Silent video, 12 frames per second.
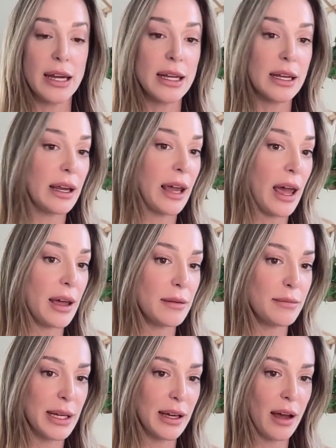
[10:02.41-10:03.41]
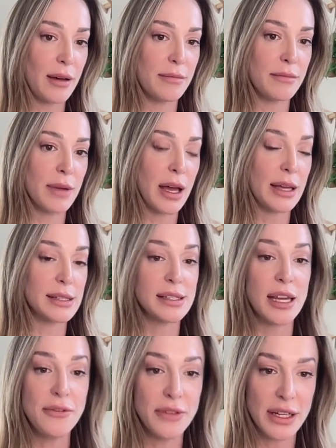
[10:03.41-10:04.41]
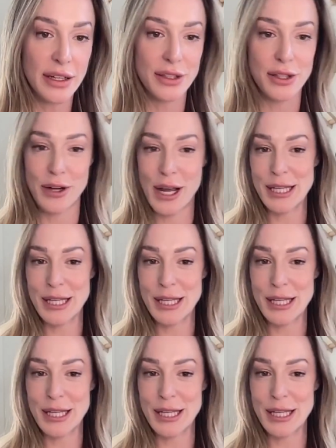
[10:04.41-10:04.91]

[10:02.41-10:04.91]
And it can become a safety concern,